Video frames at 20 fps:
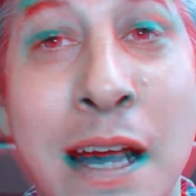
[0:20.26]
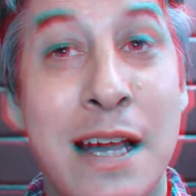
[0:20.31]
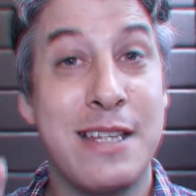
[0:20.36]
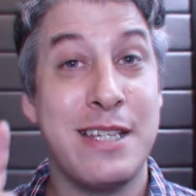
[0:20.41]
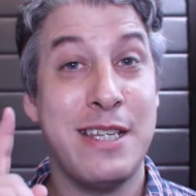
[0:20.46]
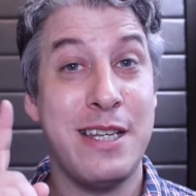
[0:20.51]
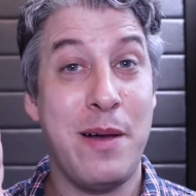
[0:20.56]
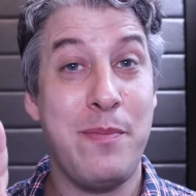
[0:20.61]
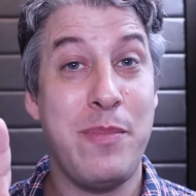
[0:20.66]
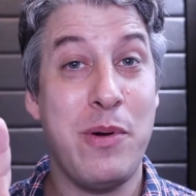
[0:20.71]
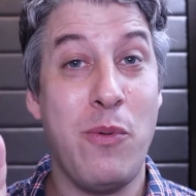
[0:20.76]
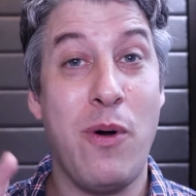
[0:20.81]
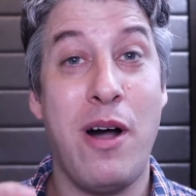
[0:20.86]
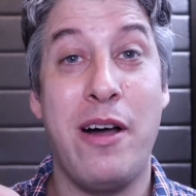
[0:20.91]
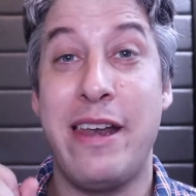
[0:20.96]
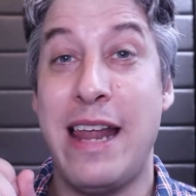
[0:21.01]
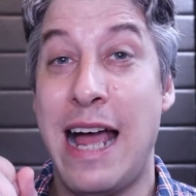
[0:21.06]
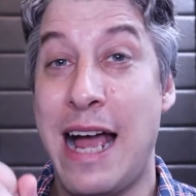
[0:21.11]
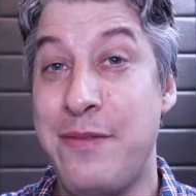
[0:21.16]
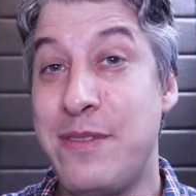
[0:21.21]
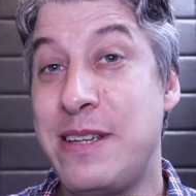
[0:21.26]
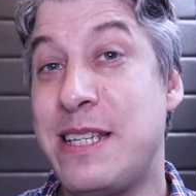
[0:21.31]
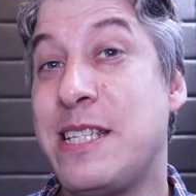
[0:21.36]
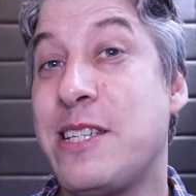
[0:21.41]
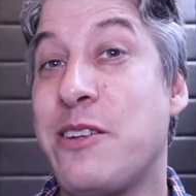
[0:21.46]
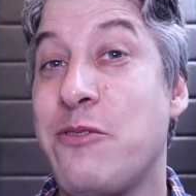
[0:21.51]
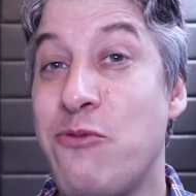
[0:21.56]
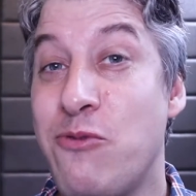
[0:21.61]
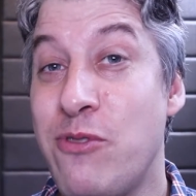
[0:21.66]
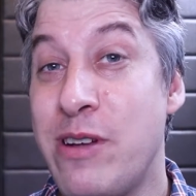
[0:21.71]
So number 1, and this is
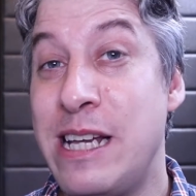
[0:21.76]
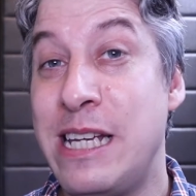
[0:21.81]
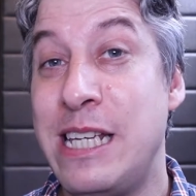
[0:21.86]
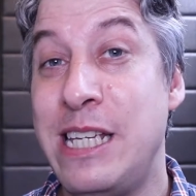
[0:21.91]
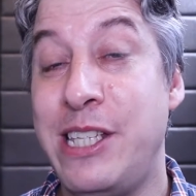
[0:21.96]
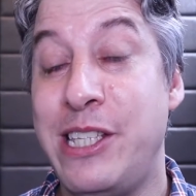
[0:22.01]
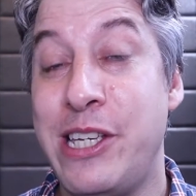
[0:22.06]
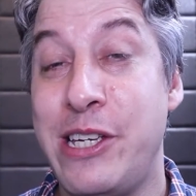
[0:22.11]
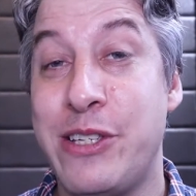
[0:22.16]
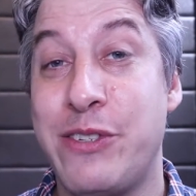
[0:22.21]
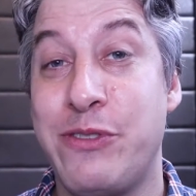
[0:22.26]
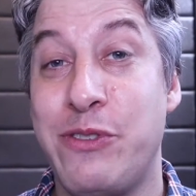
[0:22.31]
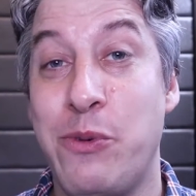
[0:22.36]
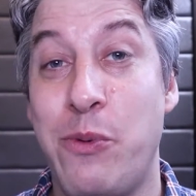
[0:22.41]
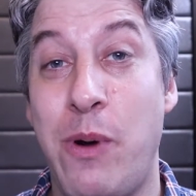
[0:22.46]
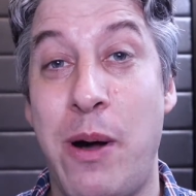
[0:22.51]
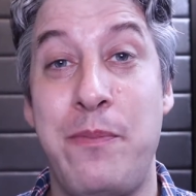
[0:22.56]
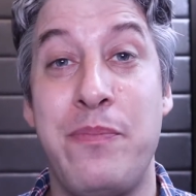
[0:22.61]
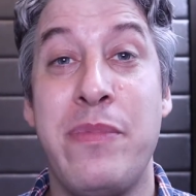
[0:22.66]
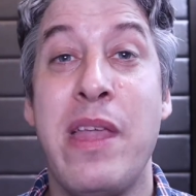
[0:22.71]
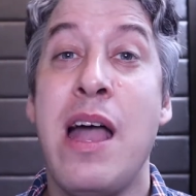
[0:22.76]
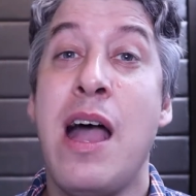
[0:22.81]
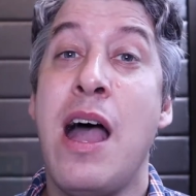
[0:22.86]
a really useful one.